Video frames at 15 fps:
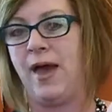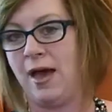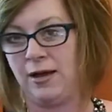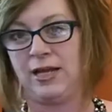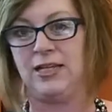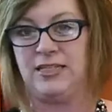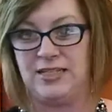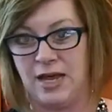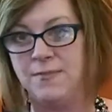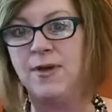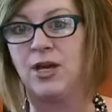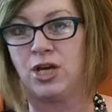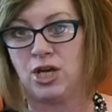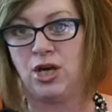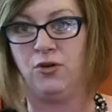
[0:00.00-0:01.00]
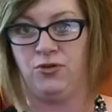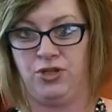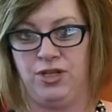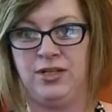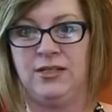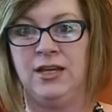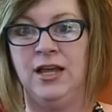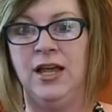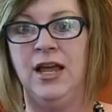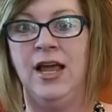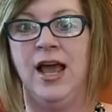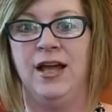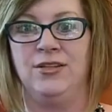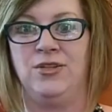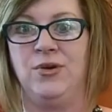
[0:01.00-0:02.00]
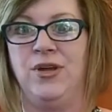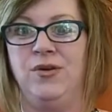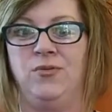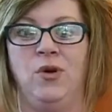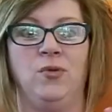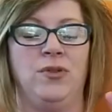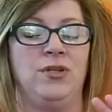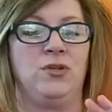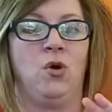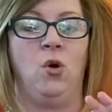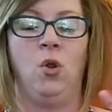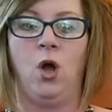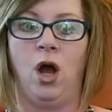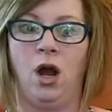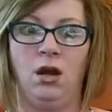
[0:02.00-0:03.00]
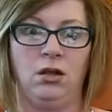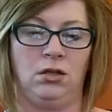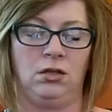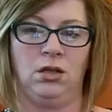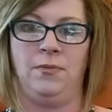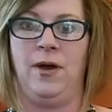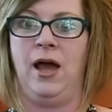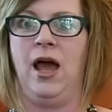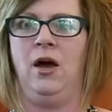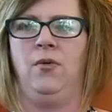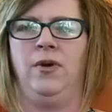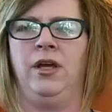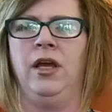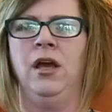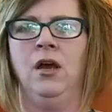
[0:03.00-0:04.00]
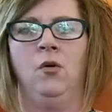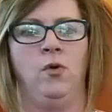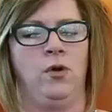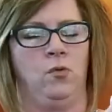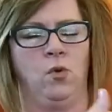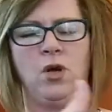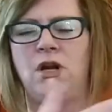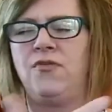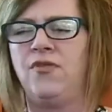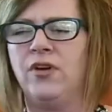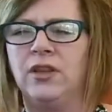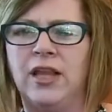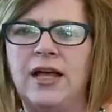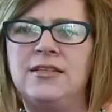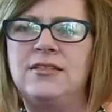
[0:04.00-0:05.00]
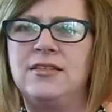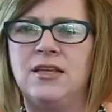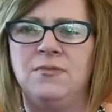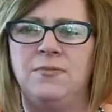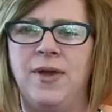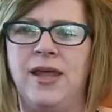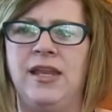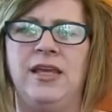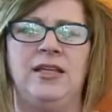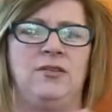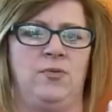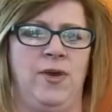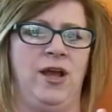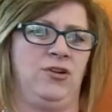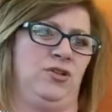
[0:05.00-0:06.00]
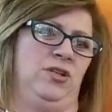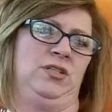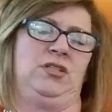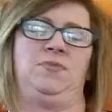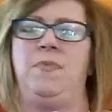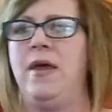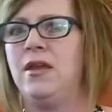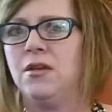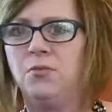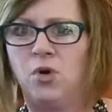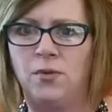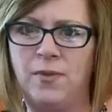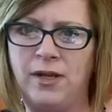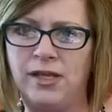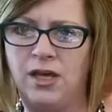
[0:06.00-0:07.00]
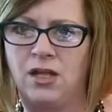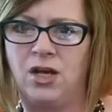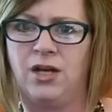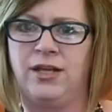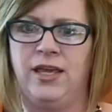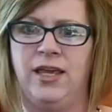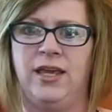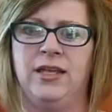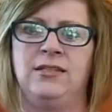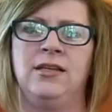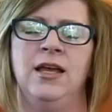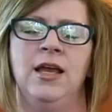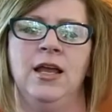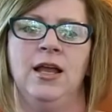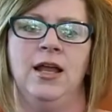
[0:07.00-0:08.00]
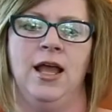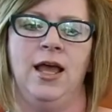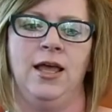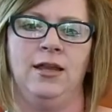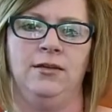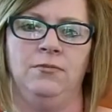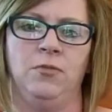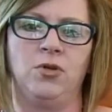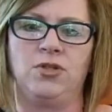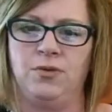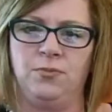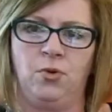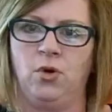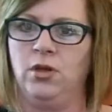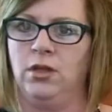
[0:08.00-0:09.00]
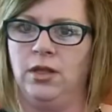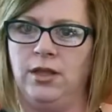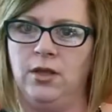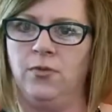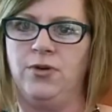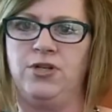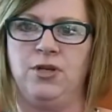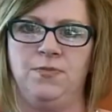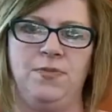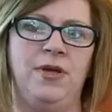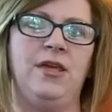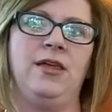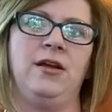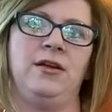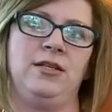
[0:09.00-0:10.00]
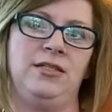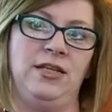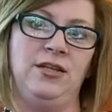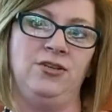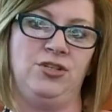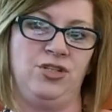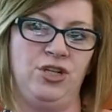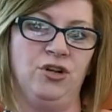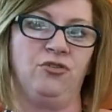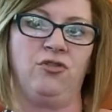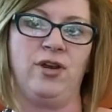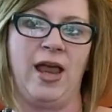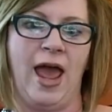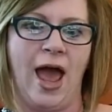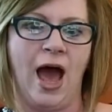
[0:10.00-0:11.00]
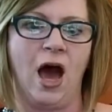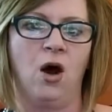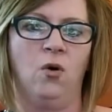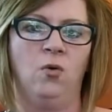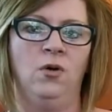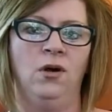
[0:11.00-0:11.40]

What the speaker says: academic coaches. And so he wrote this whole article about how we work for less than pennies, we actually spend more money on our kids, and most importantly that we should be there to teach children how